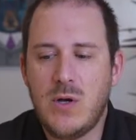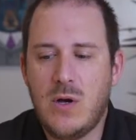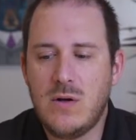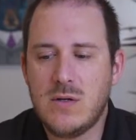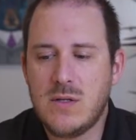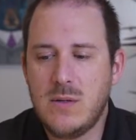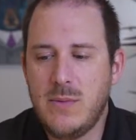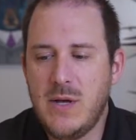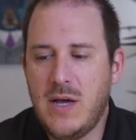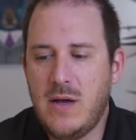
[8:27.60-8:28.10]
we've
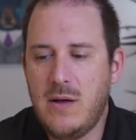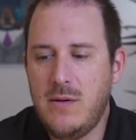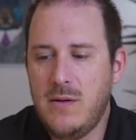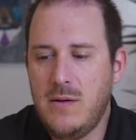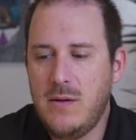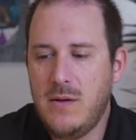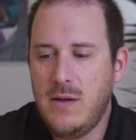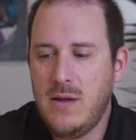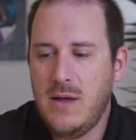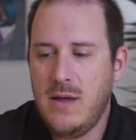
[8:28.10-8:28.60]
talked about.
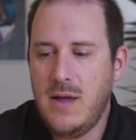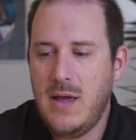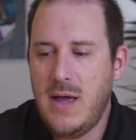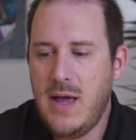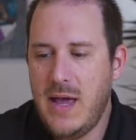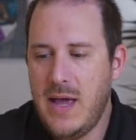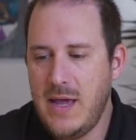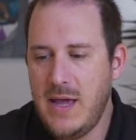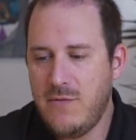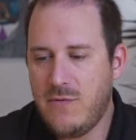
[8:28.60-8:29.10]

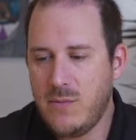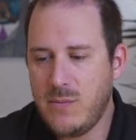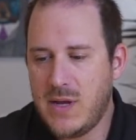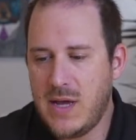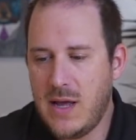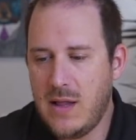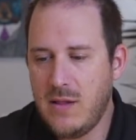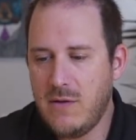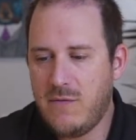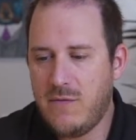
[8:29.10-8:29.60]
Hey from
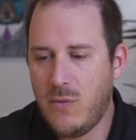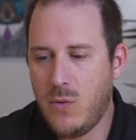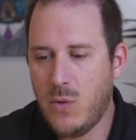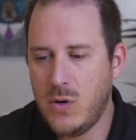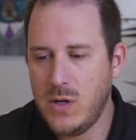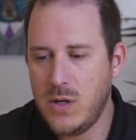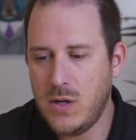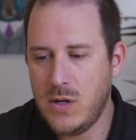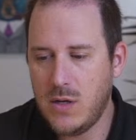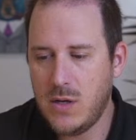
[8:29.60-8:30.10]

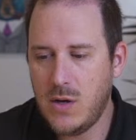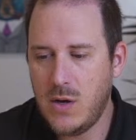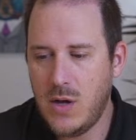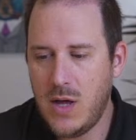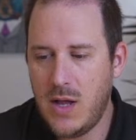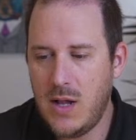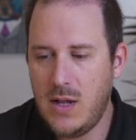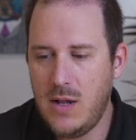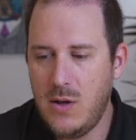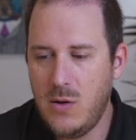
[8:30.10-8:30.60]
California.
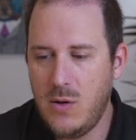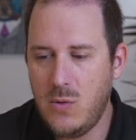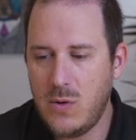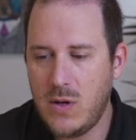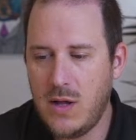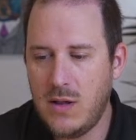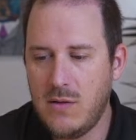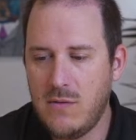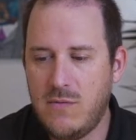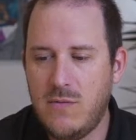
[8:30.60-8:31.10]
Hello,
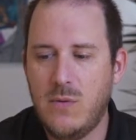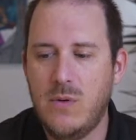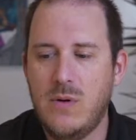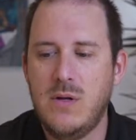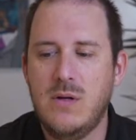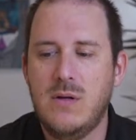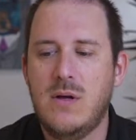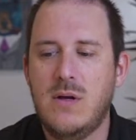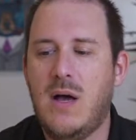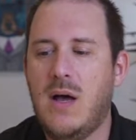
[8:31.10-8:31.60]

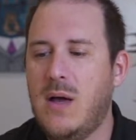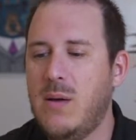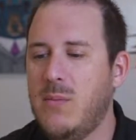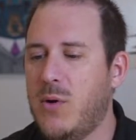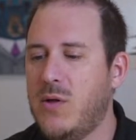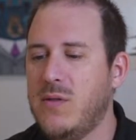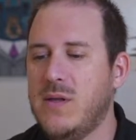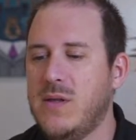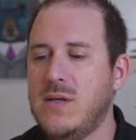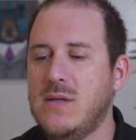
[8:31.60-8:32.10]
California. I'm
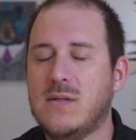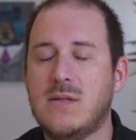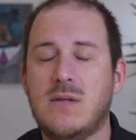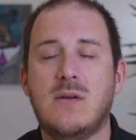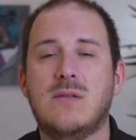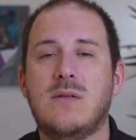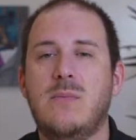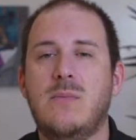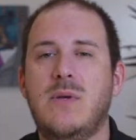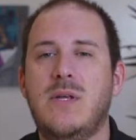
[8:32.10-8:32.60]
on the East
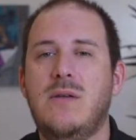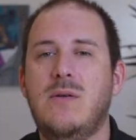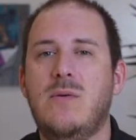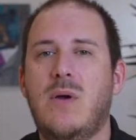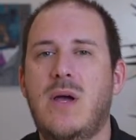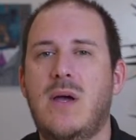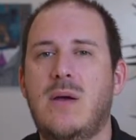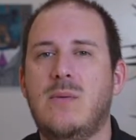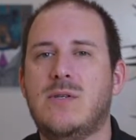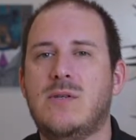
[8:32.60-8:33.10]
Coast. I'm in New
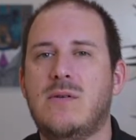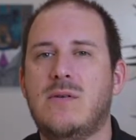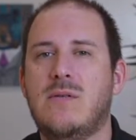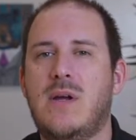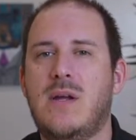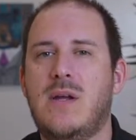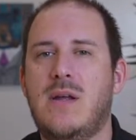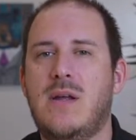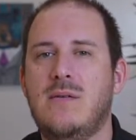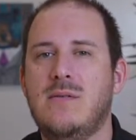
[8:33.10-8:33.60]
Hampshire
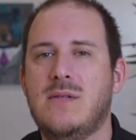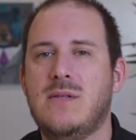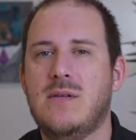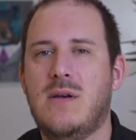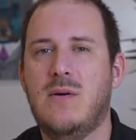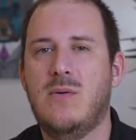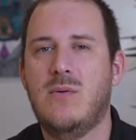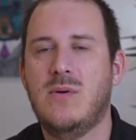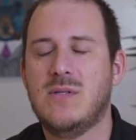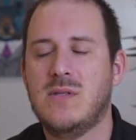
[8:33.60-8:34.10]
right now,
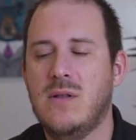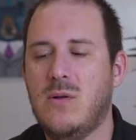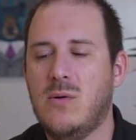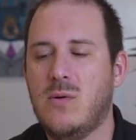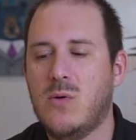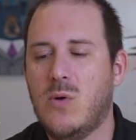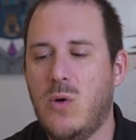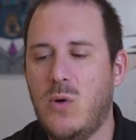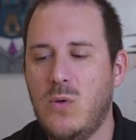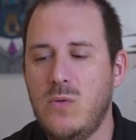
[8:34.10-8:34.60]
so it's a
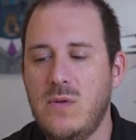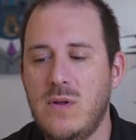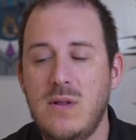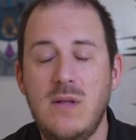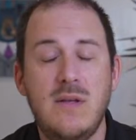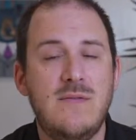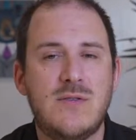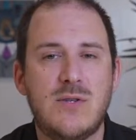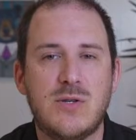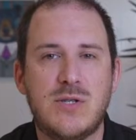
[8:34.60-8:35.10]
little cold and the
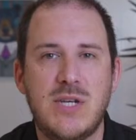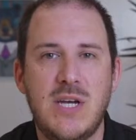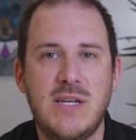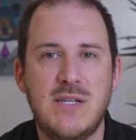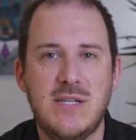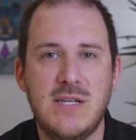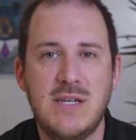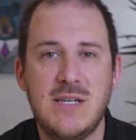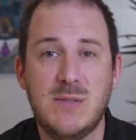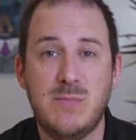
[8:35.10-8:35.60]
leaves are
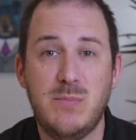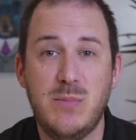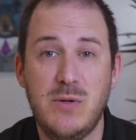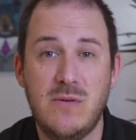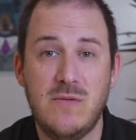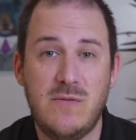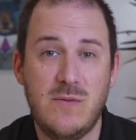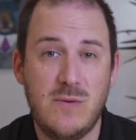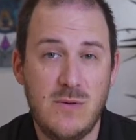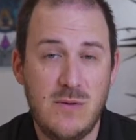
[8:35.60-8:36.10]
changing. It's
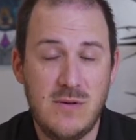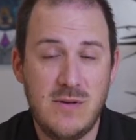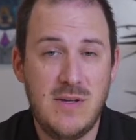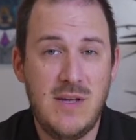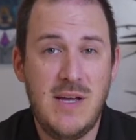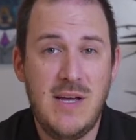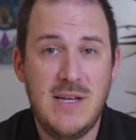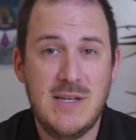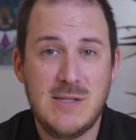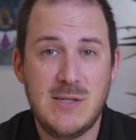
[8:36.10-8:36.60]
beautiful.
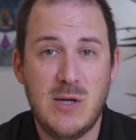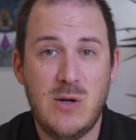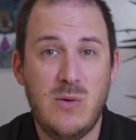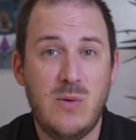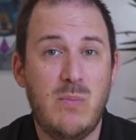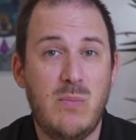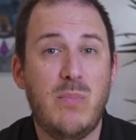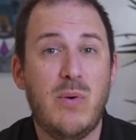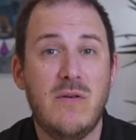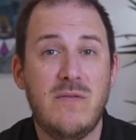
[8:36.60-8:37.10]

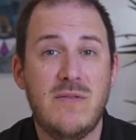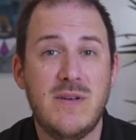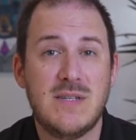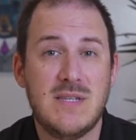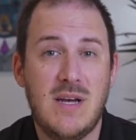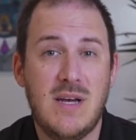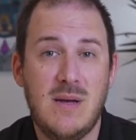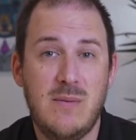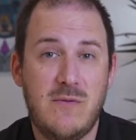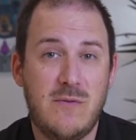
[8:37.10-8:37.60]
So perfect
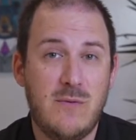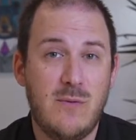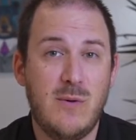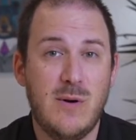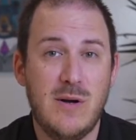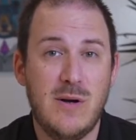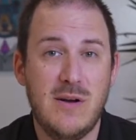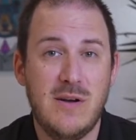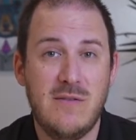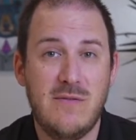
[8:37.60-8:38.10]
time
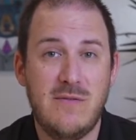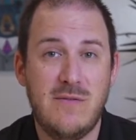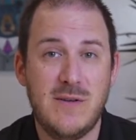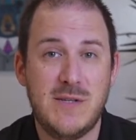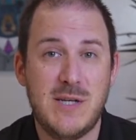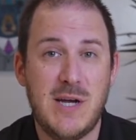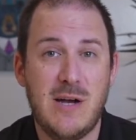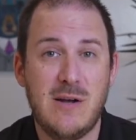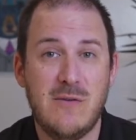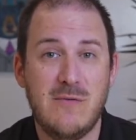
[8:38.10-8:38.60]
for
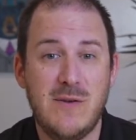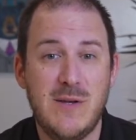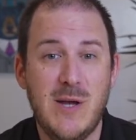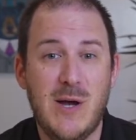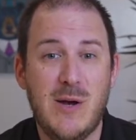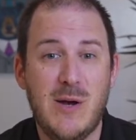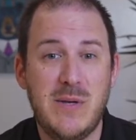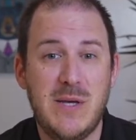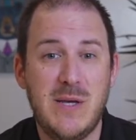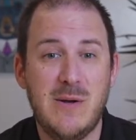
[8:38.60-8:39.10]
photography
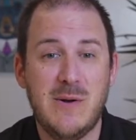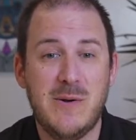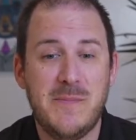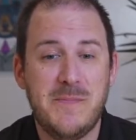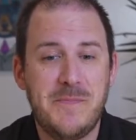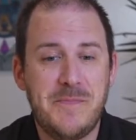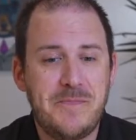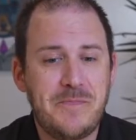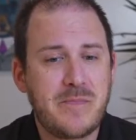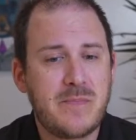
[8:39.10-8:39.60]
up here.